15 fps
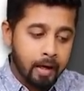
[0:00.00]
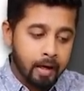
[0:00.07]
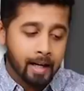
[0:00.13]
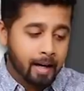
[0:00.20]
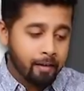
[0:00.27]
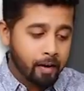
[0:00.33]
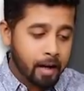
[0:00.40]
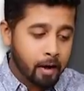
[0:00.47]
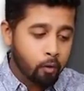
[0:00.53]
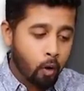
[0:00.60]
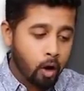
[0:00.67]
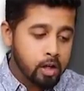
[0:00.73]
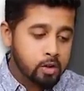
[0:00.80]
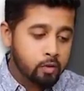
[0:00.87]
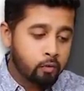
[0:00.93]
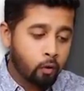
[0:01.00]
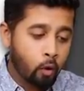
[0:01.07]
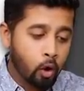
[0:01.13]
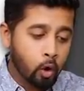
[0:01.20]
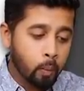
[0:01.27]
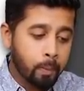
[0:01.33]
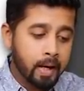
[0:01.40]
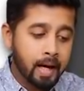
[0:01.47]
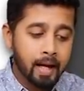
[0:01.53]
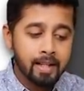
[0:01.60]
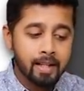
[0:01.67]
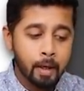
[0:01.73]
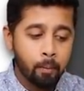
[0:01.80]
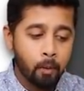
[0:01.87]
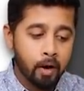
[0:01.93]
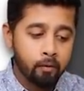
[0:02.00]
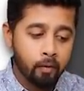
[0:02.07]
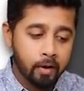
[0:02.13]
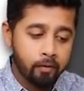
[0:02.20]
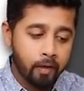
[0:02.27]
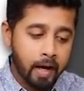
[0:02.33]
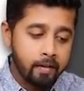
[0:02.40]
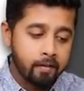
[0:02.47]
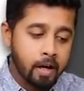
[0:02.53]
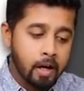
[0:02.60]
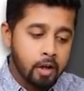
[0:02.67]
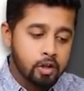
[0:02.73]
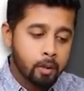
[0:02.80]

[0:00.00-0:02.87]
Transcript: The dividend was 4 rupee and 3.15.